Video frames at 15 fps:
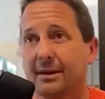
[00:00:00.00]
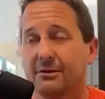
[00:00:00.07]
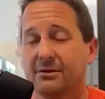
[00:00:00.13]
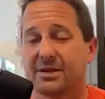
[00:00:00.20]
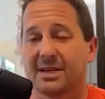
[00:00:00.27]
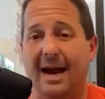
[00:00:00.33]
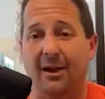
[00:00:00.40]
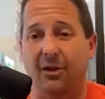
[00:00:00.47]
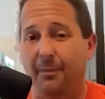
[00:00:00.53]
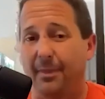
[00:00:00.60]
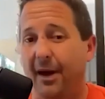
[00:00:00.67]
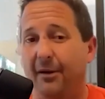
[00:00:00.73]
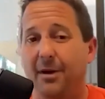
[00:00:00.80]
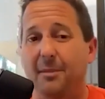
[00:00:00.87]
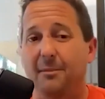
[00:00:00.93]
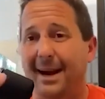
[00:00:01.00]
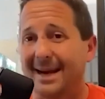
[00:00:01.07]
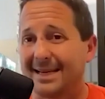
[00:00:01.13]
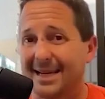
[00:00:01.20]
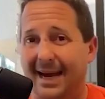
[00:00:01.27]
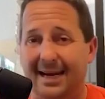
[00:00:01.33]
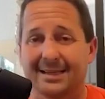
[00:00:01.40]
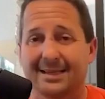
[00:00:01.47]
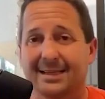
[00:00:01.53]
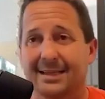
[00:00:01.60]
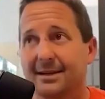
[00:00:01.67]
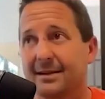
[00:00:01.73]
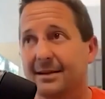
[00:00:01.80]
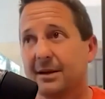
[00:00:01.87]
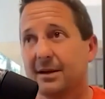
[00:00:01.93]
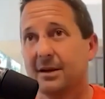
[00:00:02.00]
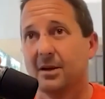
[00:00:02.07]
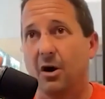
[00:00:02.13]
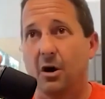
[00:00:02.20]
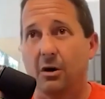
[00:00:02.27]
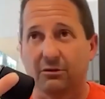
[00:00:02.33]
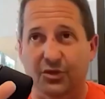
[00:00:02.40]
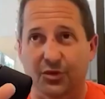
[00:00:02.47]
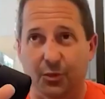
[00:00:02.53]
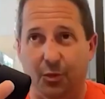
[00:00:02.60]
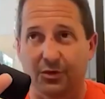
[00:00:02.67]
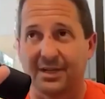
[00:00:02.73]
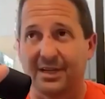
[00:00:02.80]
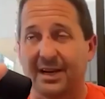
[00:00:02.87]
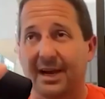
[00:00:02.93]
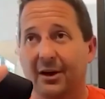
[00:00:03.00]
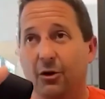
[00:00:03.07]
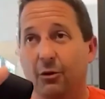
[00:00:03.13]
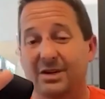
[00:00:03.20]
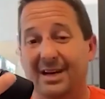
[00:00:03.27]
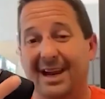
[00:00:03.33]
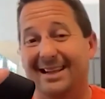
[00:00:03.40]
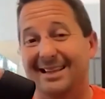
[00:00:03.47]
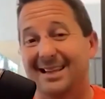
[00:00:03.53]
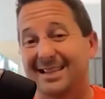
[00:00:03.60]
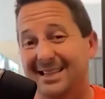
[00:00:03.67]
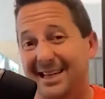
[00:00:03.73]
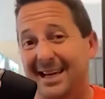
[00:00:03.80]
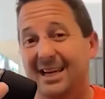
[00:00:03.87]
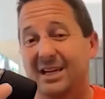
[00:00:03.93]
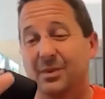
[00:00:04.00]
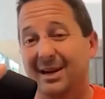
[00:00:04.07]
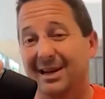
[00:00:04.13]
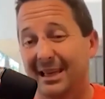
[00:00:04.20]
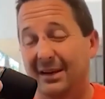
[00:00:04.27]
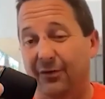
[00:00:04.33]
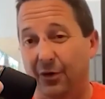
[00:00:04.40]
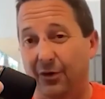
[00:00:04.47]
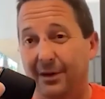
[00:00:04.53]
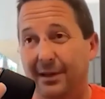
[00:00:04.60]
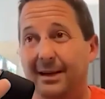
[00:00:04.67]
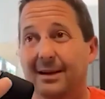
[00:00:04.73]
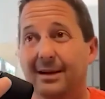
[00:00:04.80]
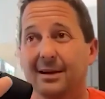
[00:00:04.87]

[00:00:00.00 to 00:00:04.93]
It was Tyler Perry, Mike Tyson, Arnold Schwarzenegger, which I didn't get to see because we had to leave early.